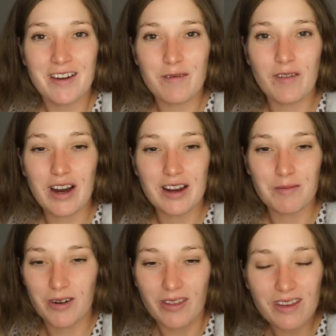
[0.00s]
my
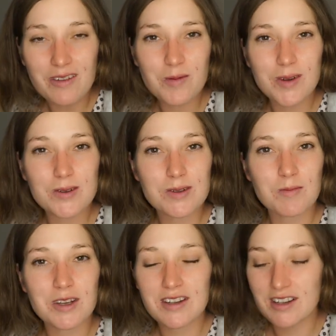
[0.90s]
brother abused
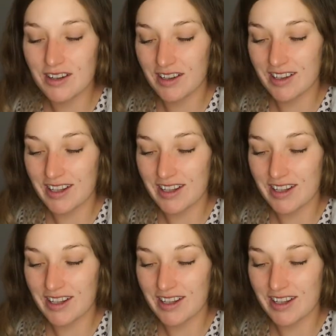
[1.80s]
me.